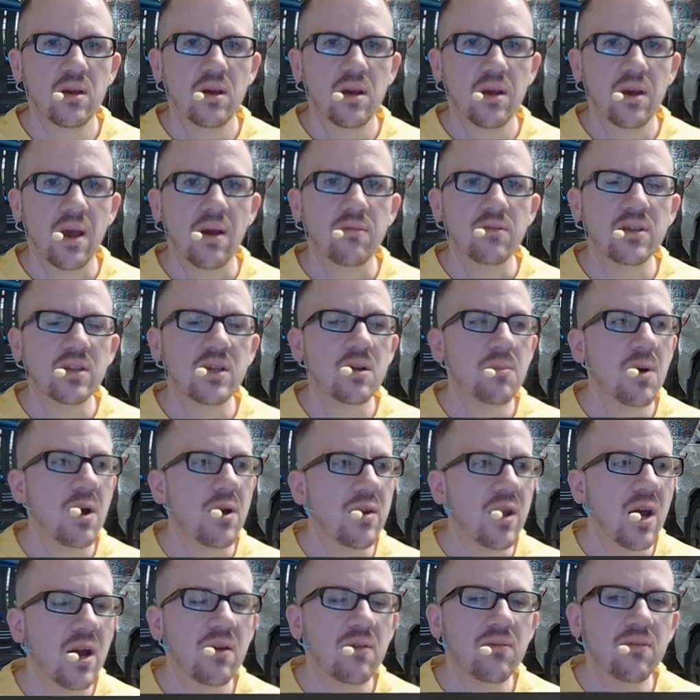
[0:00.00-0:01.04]
Everything about
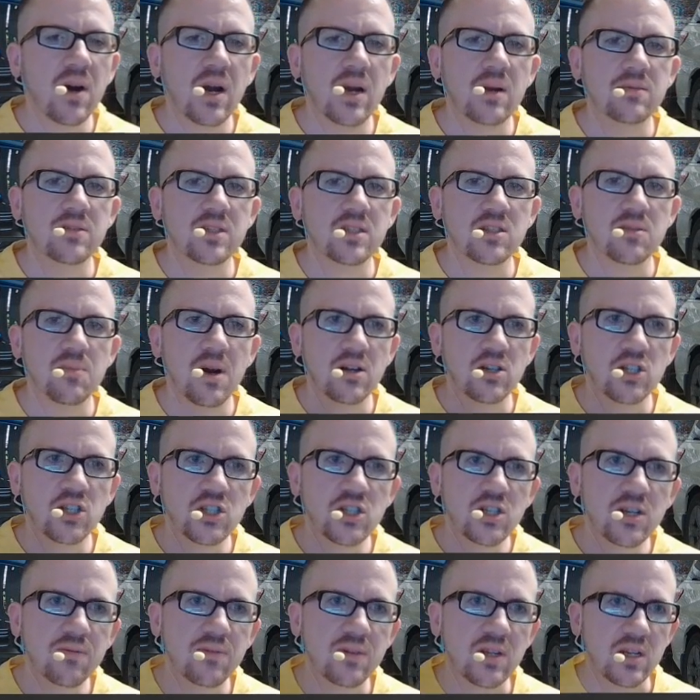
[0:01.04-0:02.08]
9vibes is about
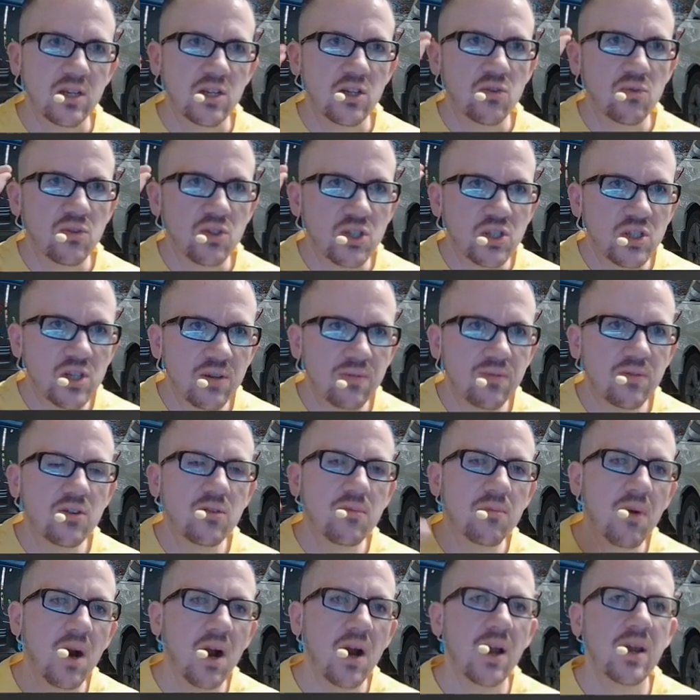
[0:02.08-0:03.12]
shifting. You shift your
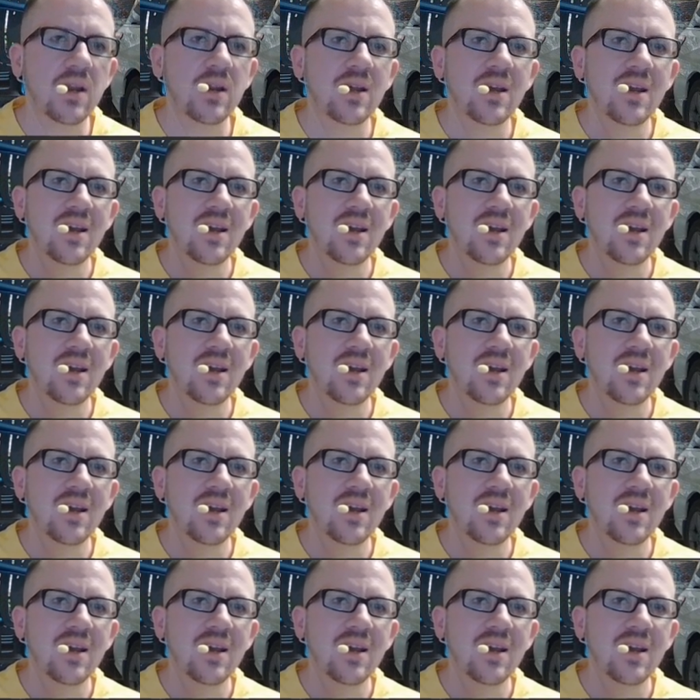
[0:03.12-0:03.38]
mind